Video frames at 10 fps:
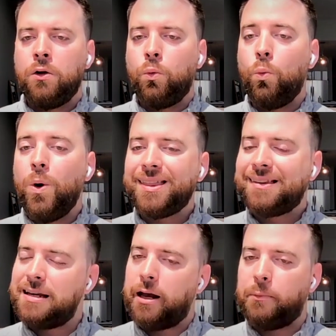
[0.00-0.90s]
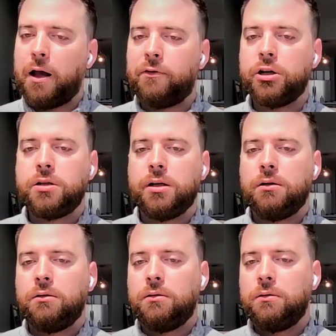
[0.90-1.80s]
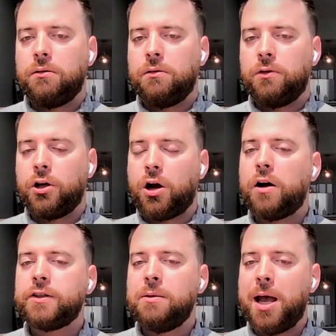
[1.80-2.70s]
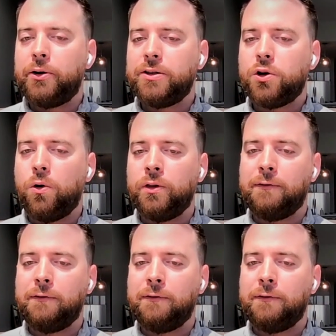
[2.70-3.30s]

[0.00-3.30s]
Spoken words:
With TM leverage, the cost amounted to only